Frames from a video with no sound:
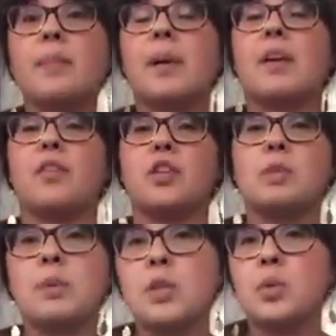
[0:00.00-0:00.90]
But if you're
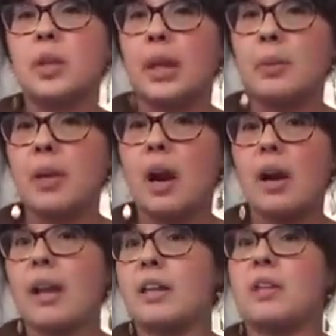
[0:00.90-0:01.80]
spiritual like we
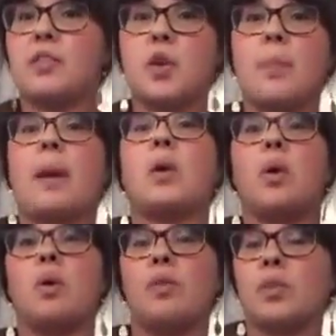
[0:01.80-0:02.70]
are, and if you don't mind
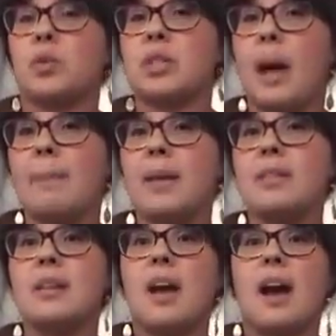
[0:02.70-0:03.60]
going over those topics,
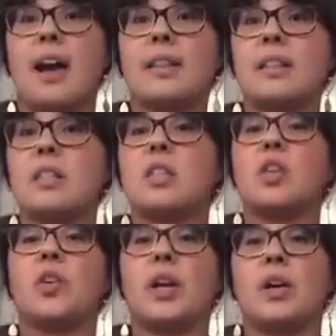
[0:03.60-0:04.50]
I think this is a
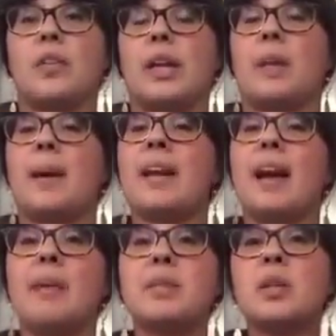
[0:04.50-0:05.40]
great curriculum. And I
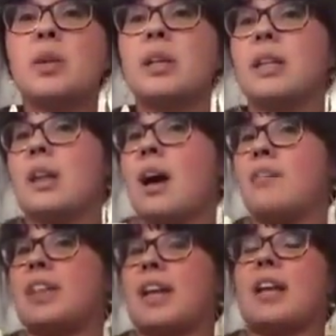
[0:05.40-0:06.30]
absolutely
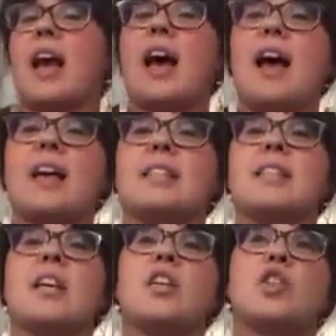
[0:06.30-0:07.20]
love that it has
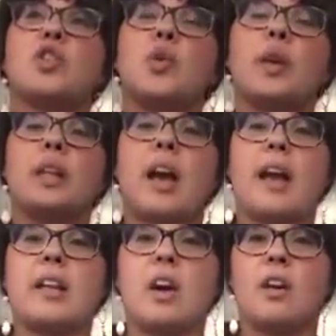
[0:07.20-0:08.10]
the
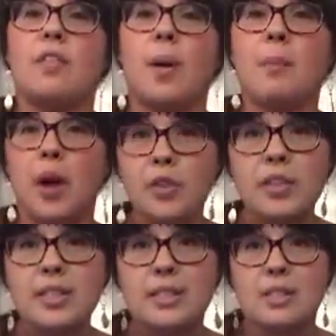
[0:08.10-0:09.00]
storyline of a brother
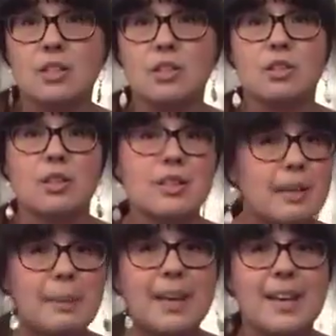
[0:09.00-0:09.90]
and sister, just
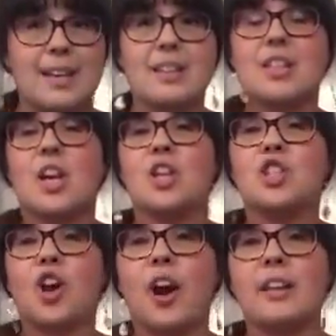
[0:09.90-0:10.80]
like my kids,
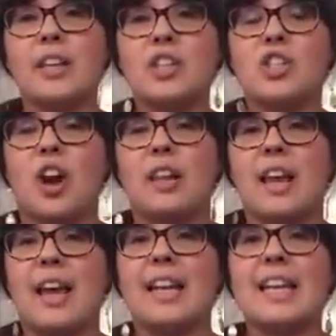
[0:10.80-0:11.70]
Charlie and Charlotte,
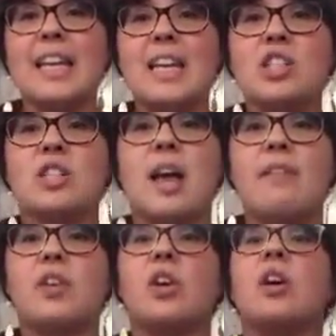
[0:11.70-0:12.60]
and at each
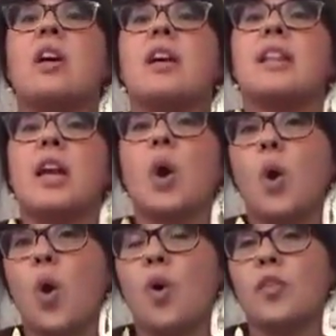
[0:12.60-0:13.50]
level they
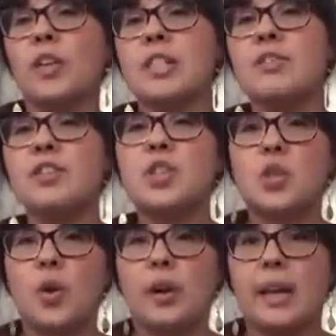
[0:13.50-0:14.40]
go over a different
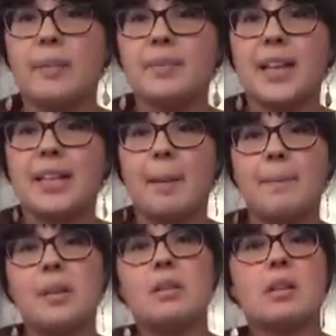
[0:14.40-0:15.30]
story that
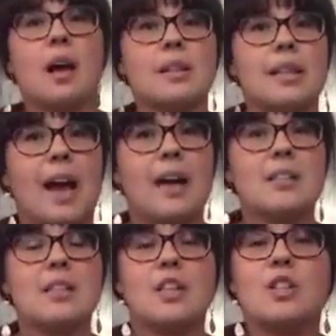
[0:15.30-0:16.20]
builds on the
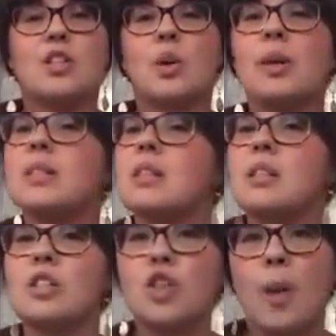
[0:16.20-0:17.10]
last. So it's
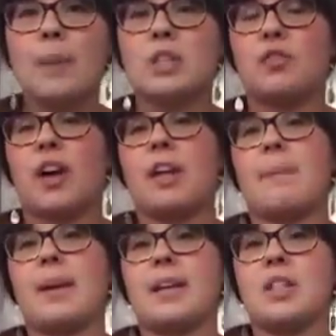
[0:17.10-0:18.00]
so much fun, and
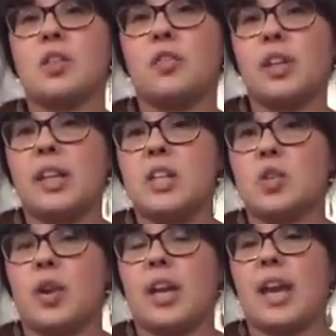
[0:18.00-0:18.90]
my kids are really
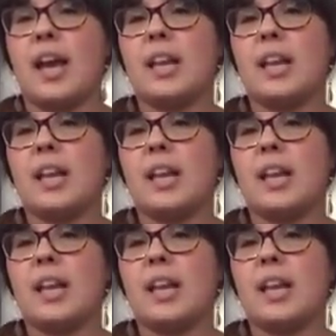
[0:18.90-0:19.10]
enjoying it.